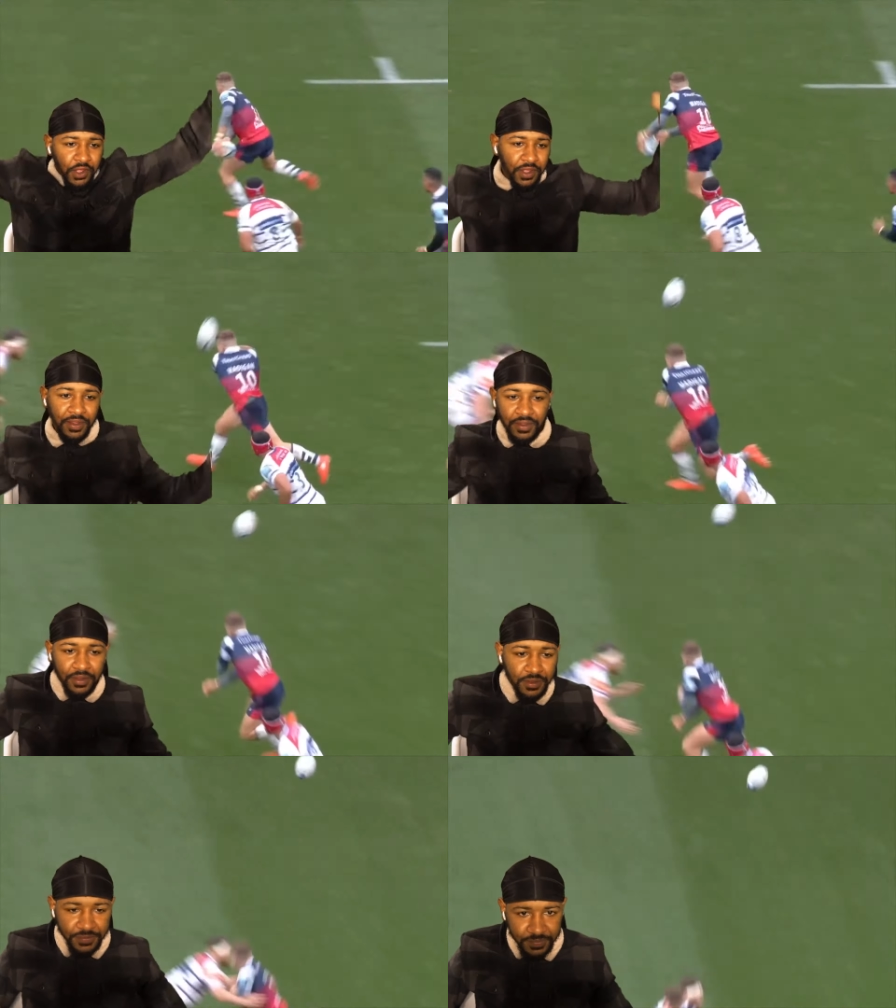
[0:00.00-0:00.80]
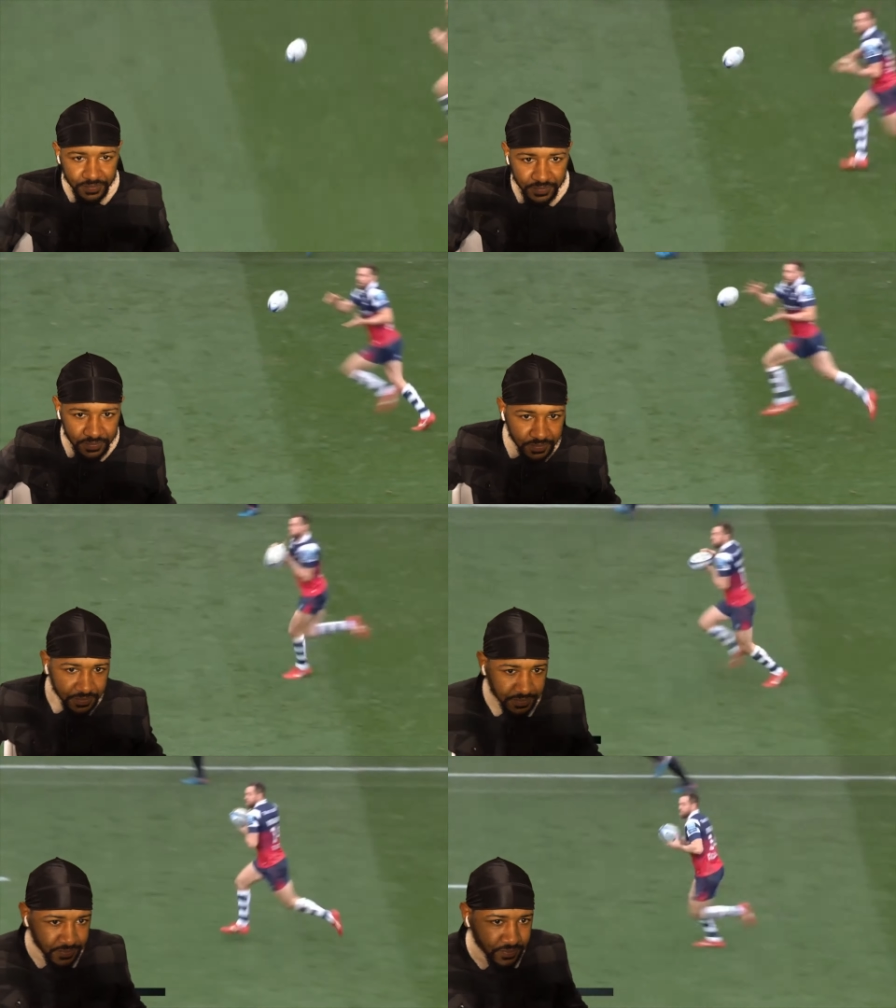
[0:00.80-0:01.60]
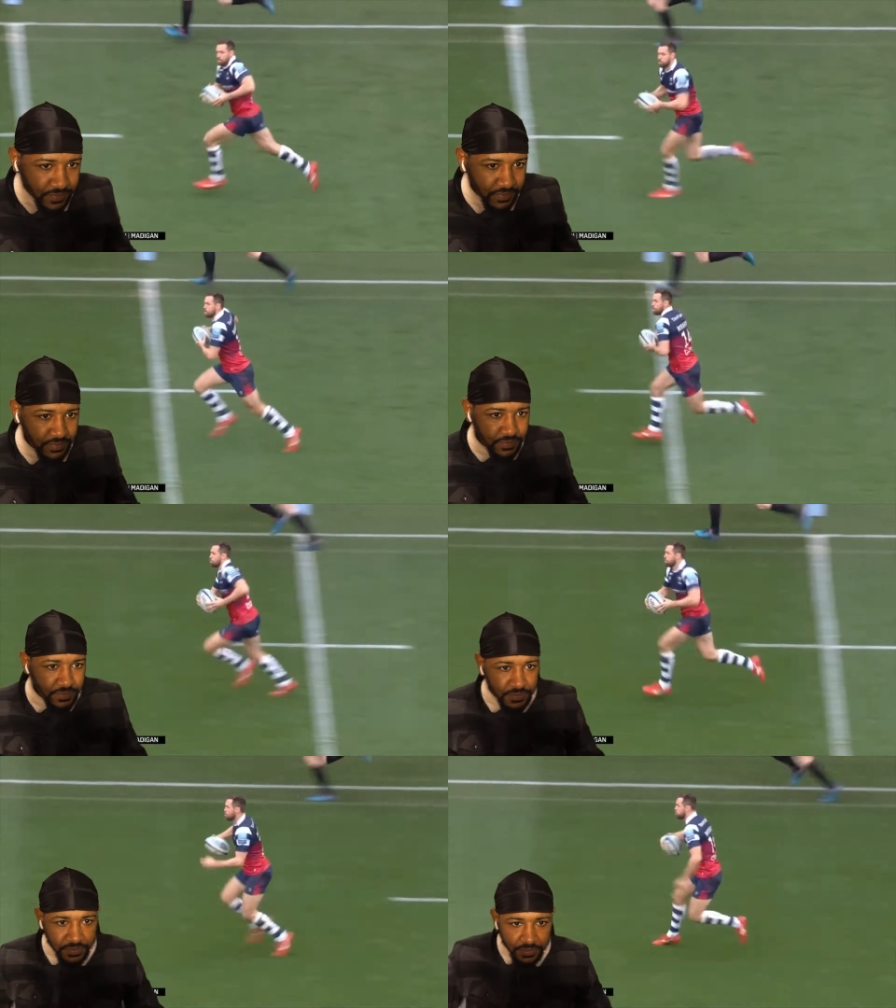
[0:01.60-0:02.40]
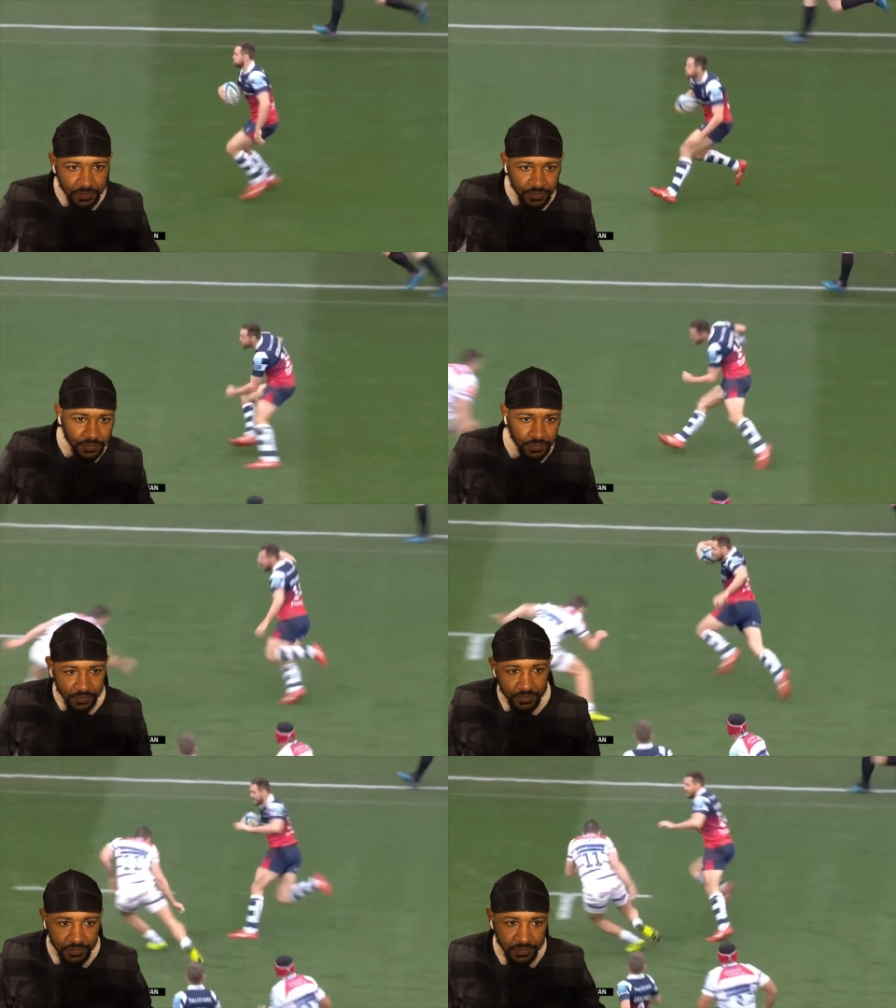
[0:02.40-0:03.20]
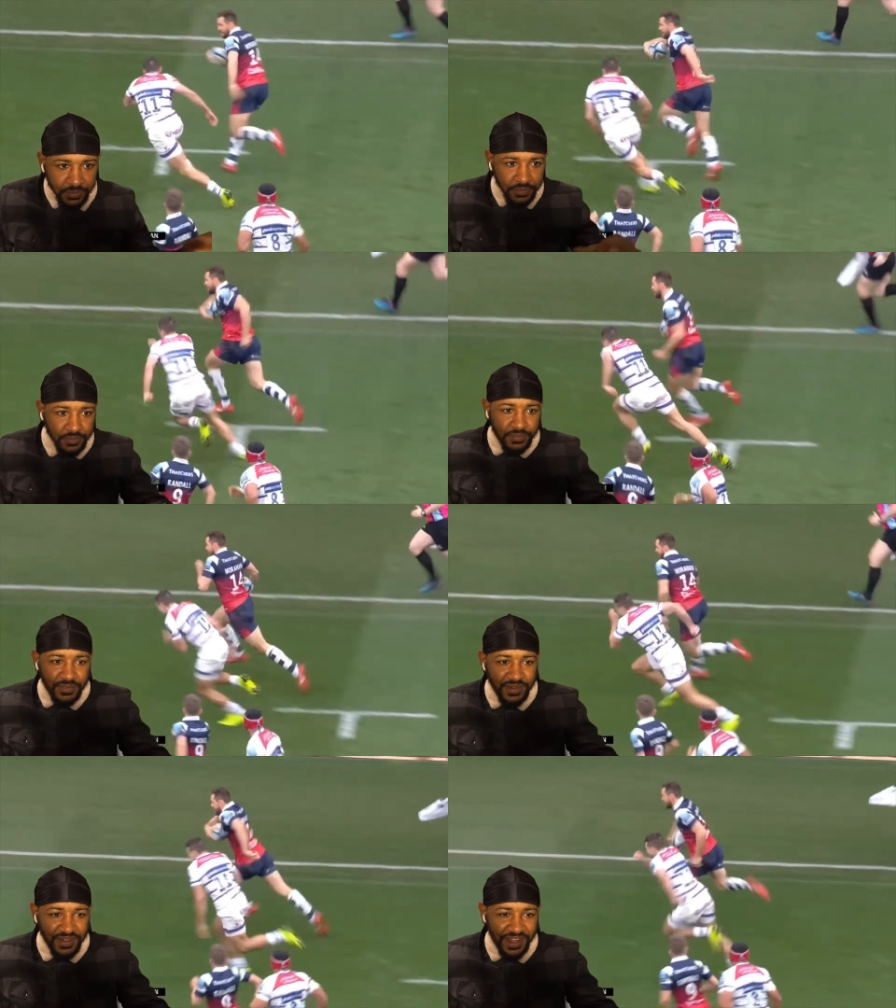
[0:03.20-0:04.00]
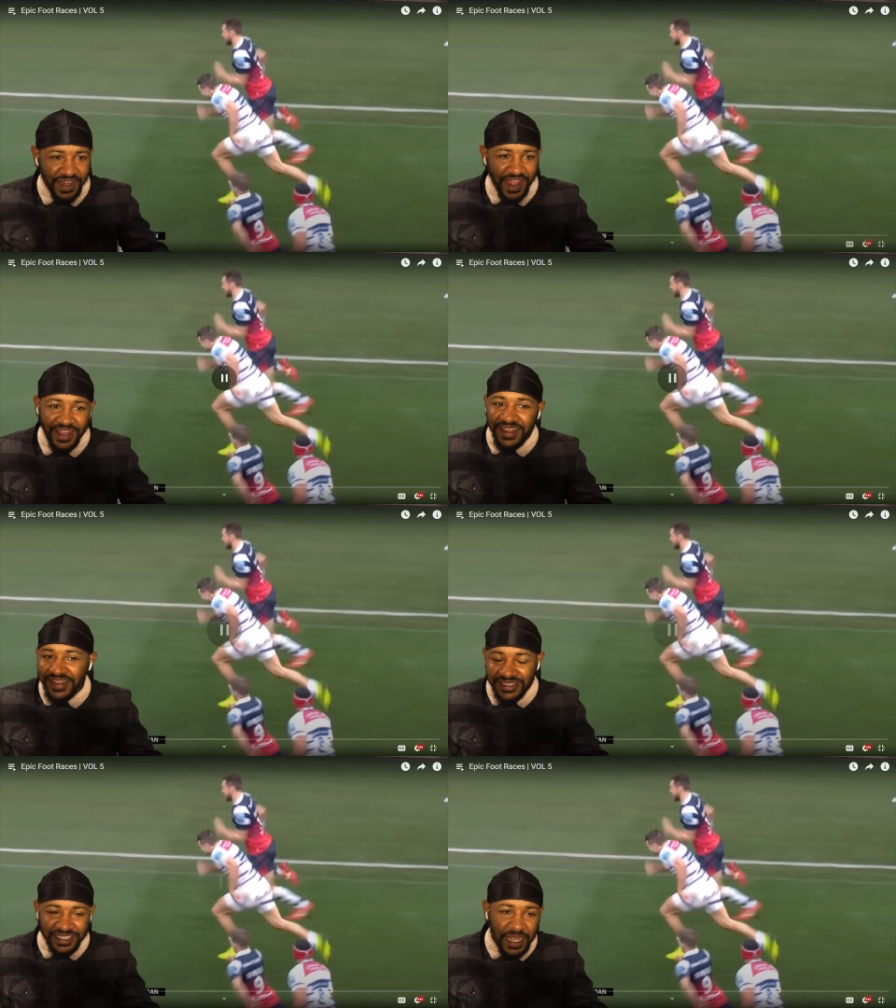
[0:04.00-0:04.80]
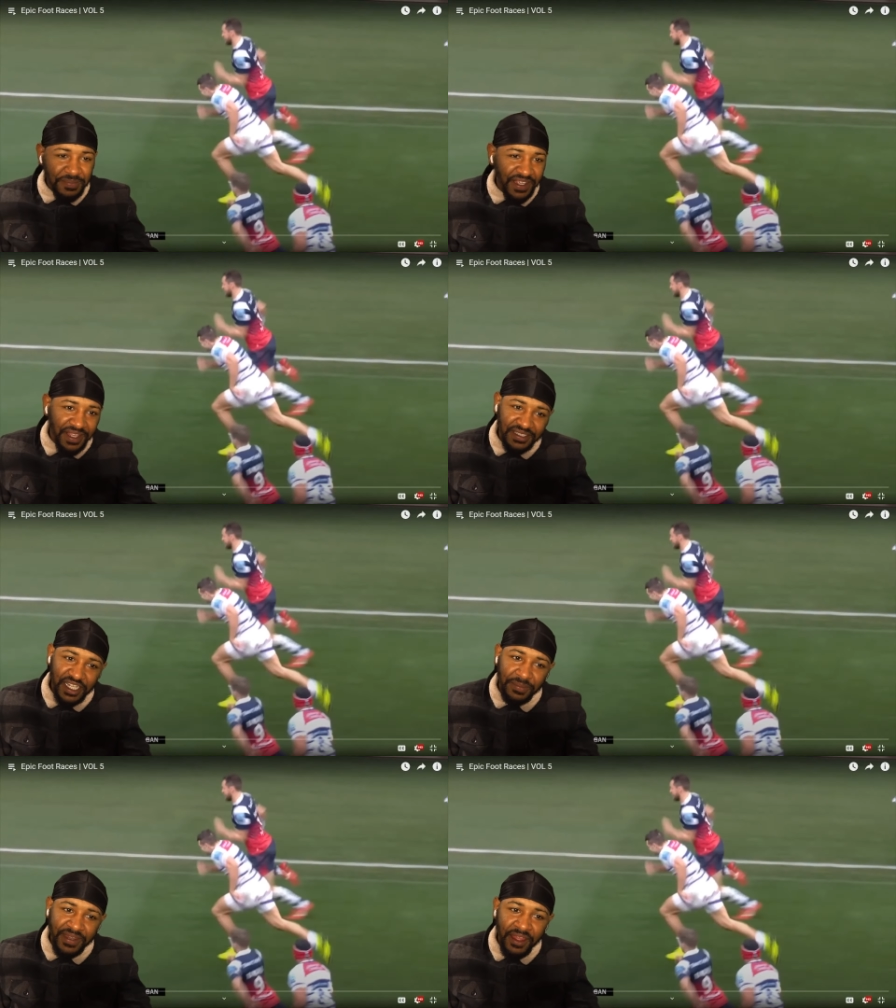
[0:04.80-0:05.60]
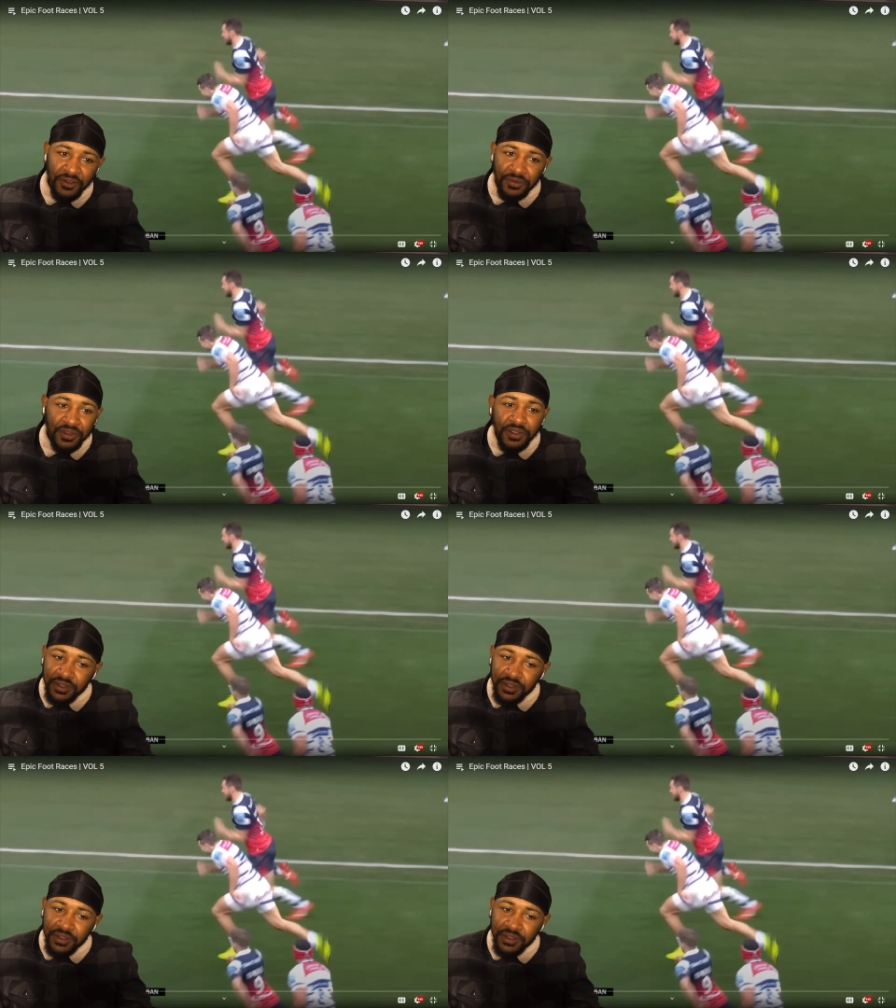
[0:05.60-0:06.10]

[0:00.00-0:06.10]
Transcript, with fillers: Madigan, who gets the long ball out, tremendous step this. Look at that. He stepped in, stepped out,